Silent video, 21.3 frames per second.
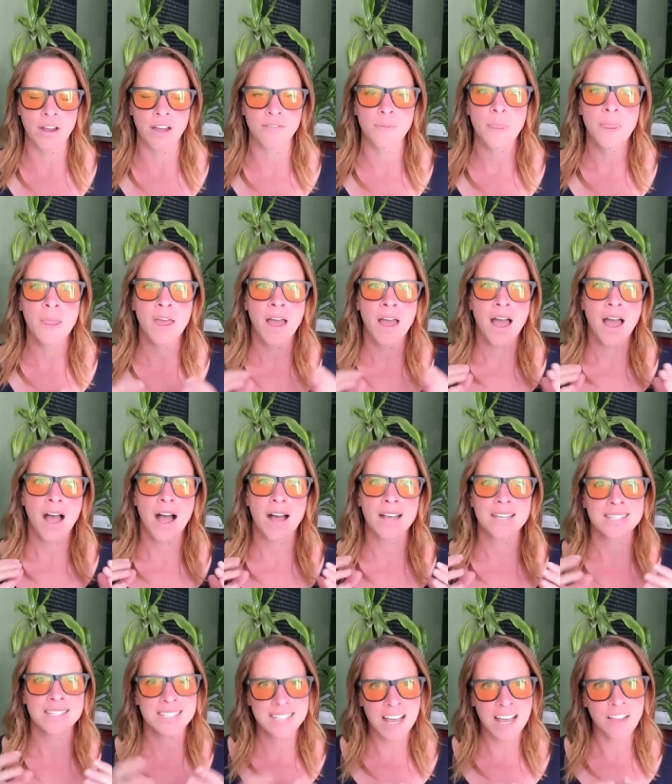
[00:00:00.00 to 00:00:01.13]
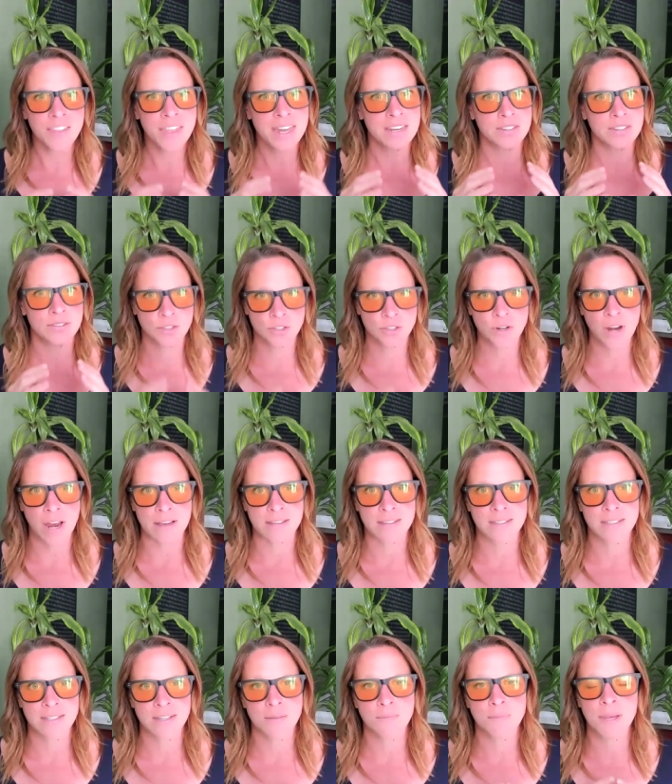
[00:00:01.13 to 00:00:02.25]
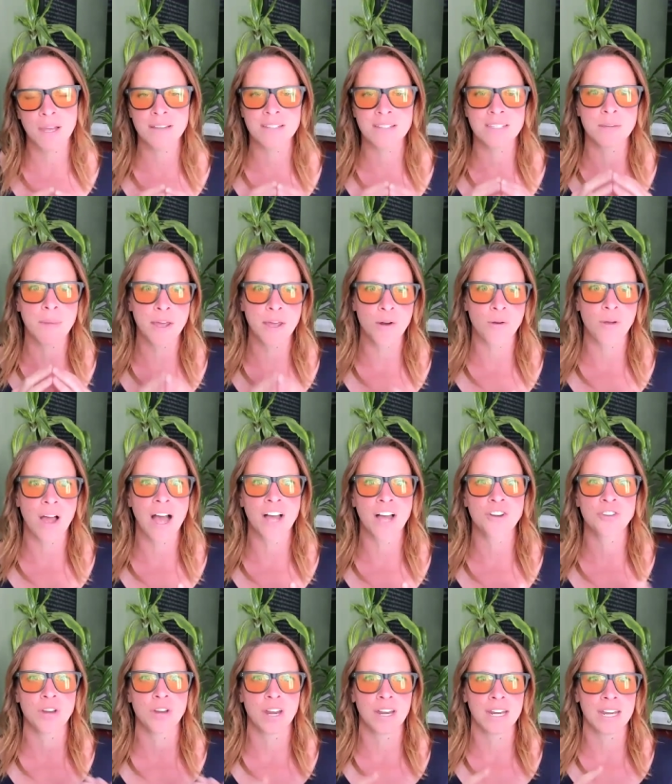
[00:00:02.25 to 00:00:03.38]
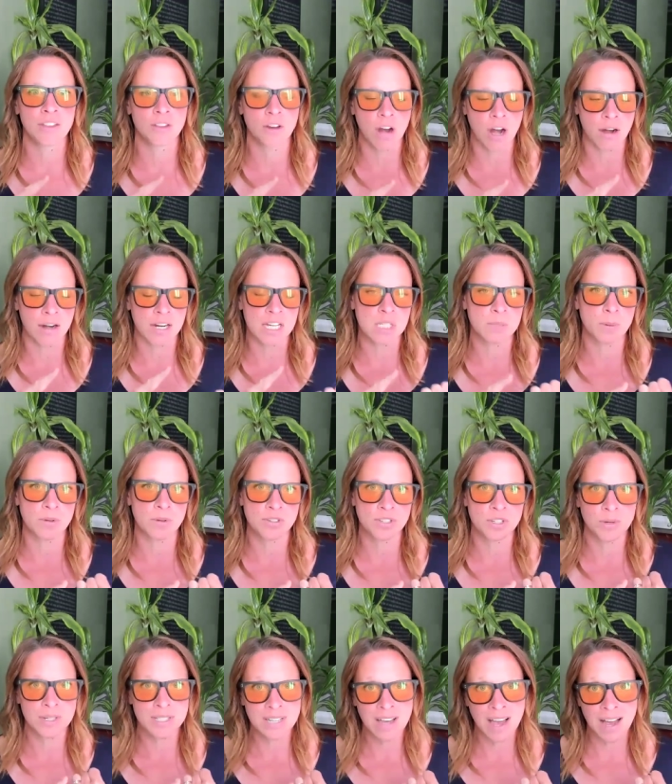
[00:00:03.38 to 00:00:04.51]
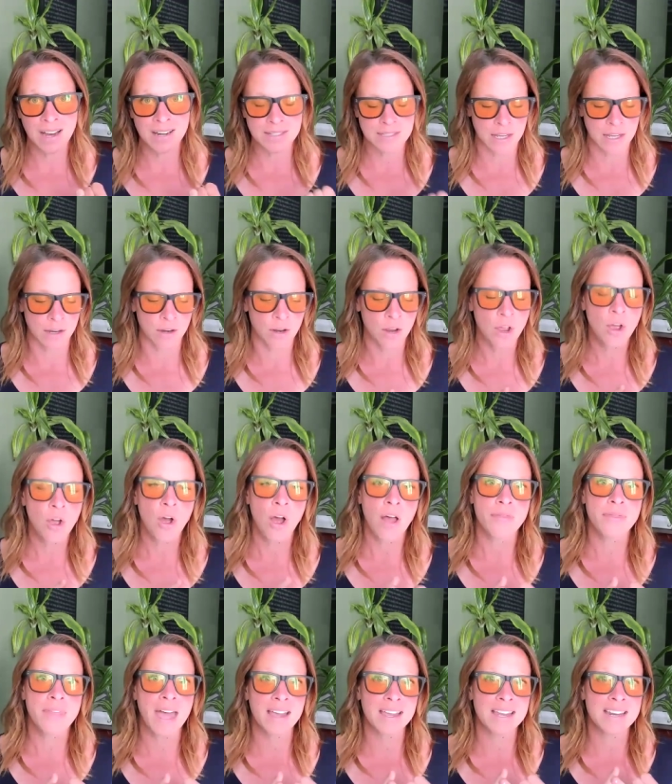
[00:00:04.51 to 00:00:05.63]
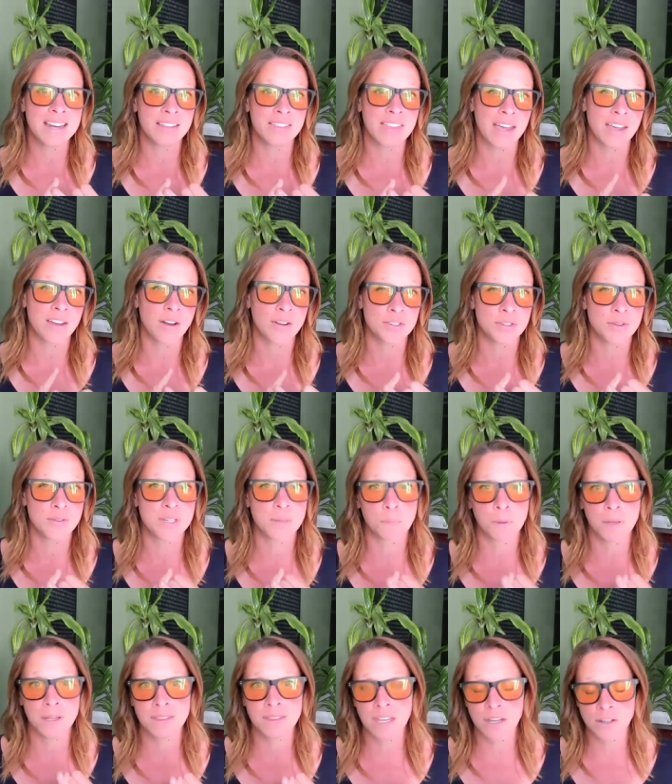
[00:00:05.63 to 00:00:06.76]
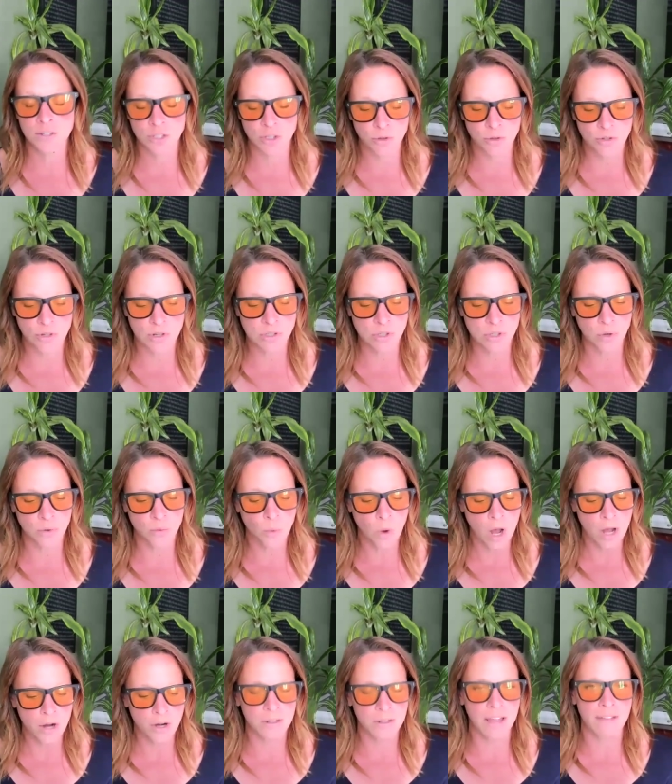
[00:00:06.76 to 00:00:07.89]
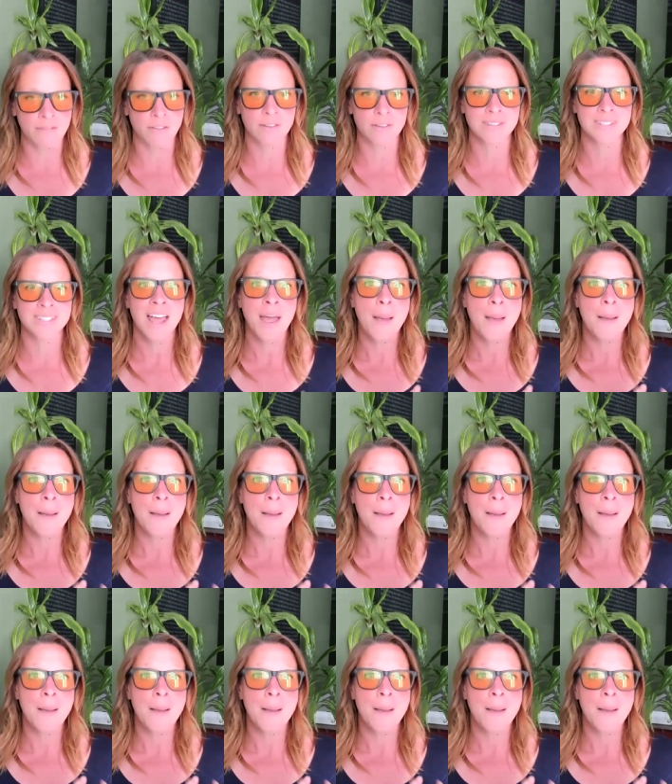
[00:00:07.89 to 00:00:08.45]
of a cell that is stressed because the mitochondria either are exposed to a toxin that can that can also deplete the exclusion zone water levels.